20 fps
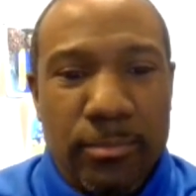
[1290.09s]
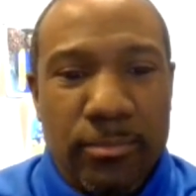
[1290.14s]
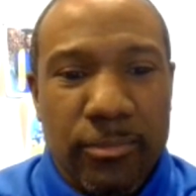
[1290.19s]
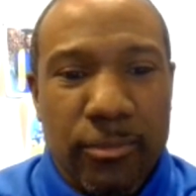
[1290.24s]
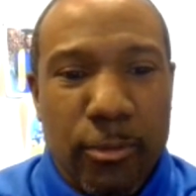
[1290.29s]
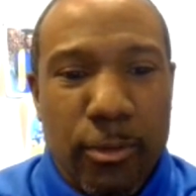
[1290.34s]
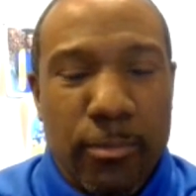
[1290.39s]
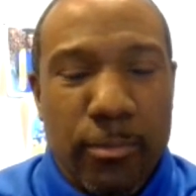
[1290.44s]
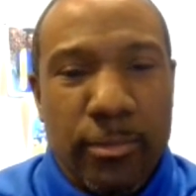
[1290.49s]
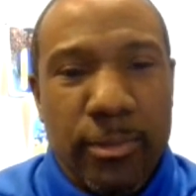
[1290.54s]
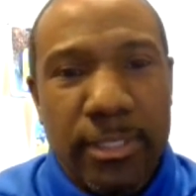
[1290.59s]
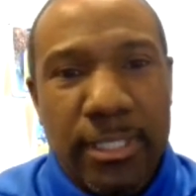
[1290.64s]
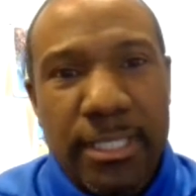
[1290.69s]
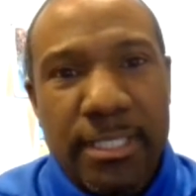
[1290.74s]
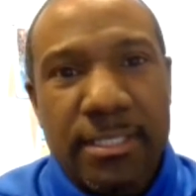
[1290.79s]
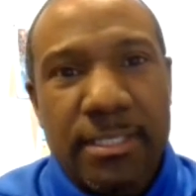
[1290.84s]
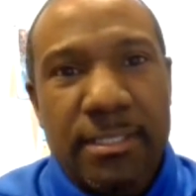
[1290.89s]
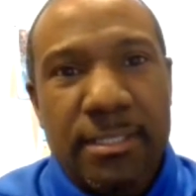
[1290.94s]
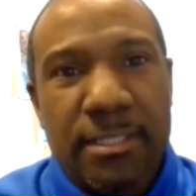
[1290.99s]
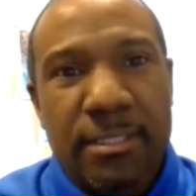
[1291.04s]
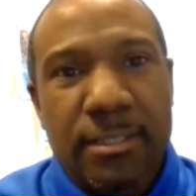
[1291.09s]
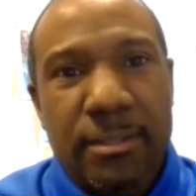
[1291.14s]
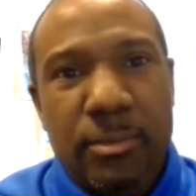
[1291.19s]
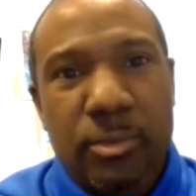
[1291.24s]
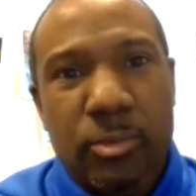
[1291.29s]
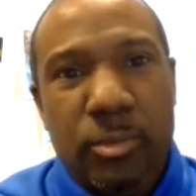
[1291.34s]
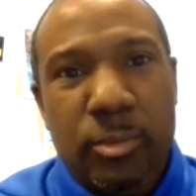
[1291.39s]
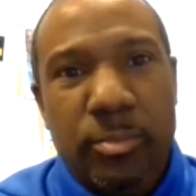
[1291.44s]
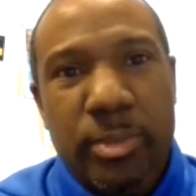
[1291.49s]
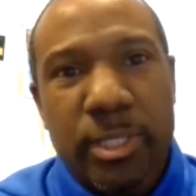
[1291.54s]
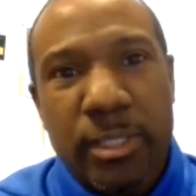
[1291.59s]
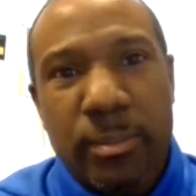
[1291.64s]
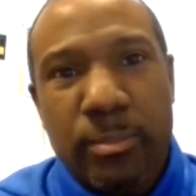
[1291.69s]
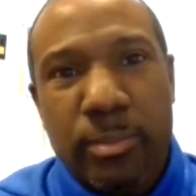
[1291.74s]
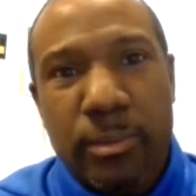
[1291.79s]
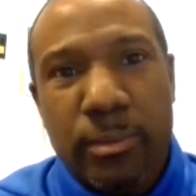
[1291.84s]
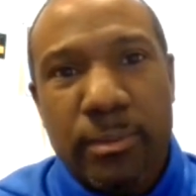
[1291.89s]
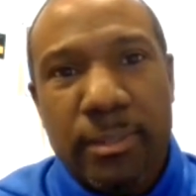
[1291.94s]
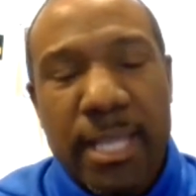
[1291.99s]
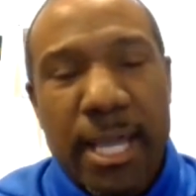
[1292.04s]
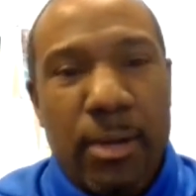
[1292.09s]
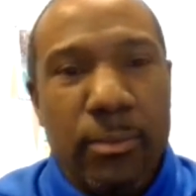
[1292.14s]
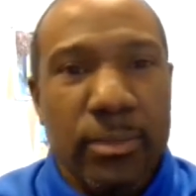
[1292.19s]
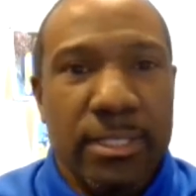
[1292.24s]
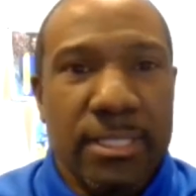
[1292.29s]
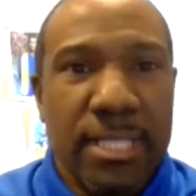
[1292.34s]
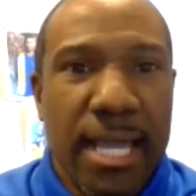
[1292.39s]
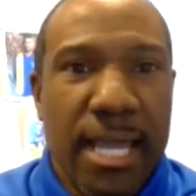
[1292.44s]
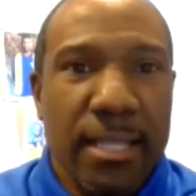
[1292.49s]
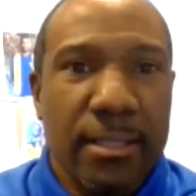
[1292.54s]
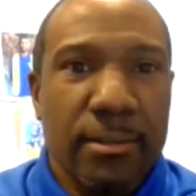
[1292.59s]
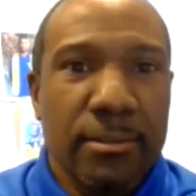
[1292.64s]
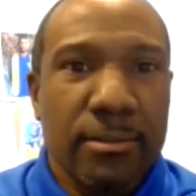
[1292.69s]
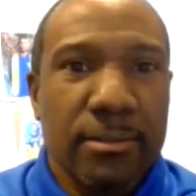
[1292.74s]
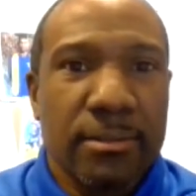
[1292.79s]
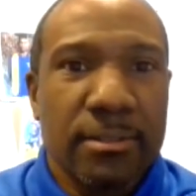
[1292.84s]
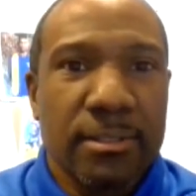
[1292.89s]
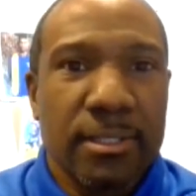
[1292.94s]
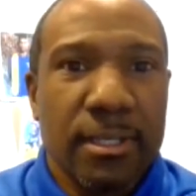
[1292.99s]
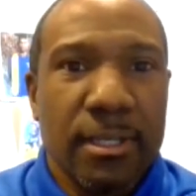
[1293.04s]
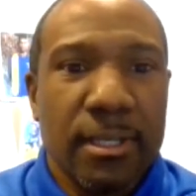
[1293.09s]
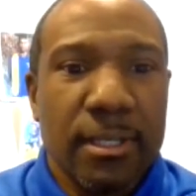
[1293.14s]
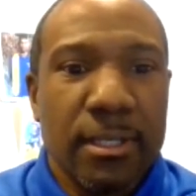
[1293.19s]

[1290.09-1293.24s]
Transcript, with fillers: form relationships with people, not with titles.